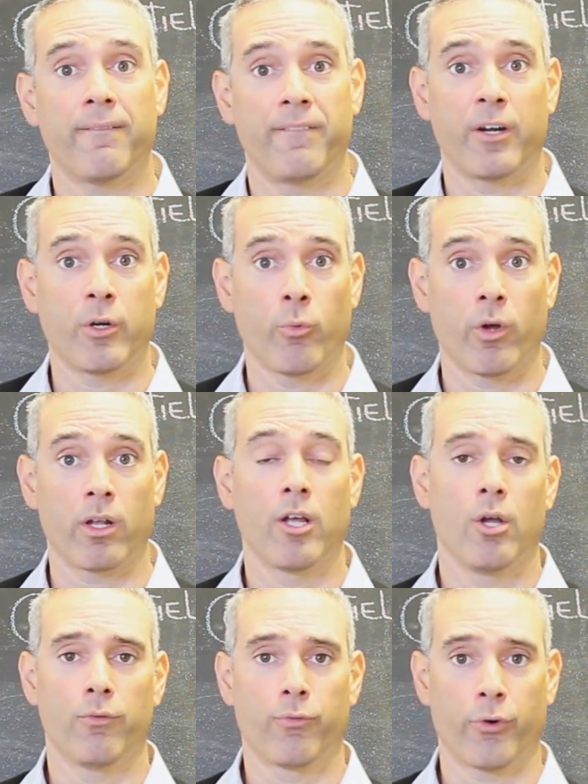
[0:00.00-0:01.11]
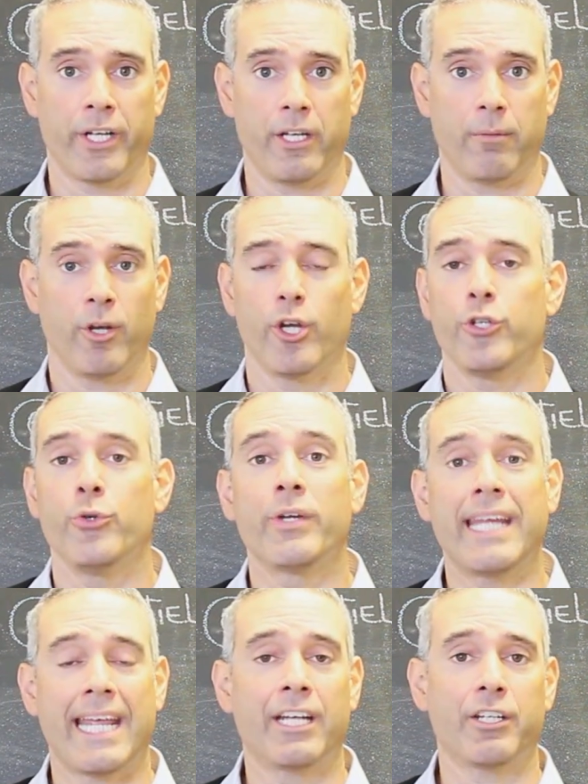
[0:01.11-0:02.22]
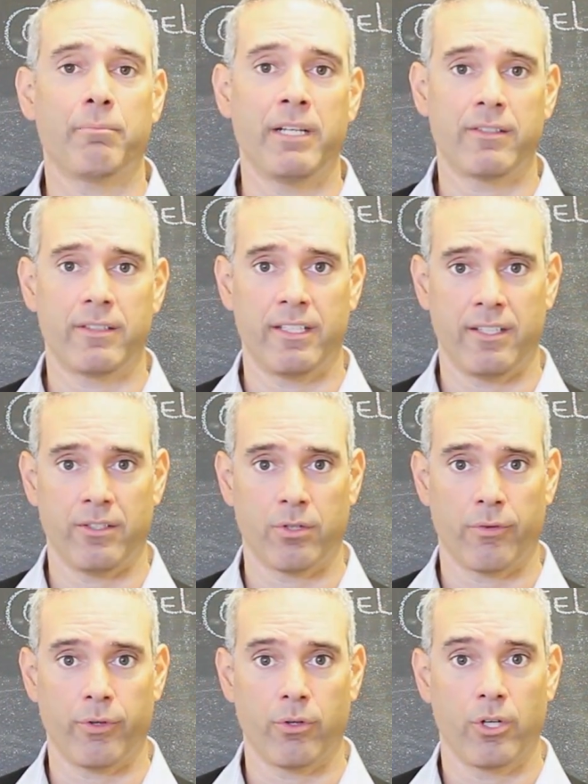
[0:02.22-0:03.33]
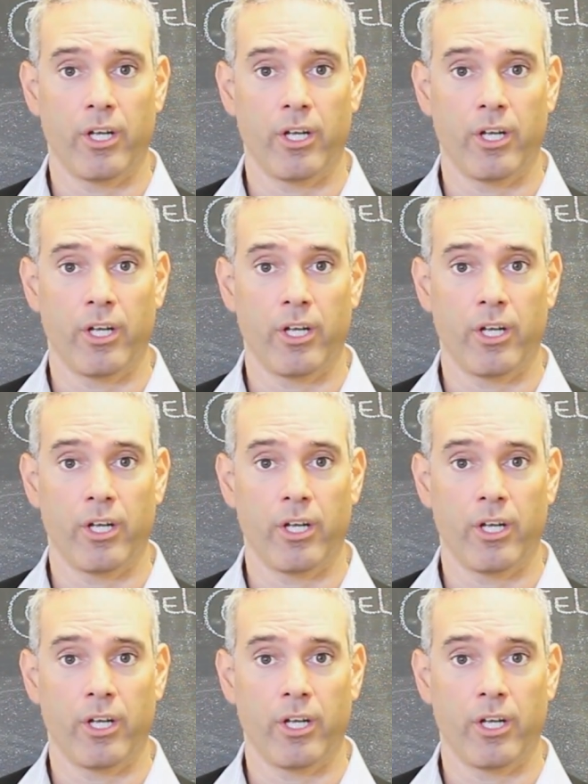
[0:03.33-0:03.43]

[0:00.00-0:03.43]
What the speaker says: very well for him. You can't miss this interview.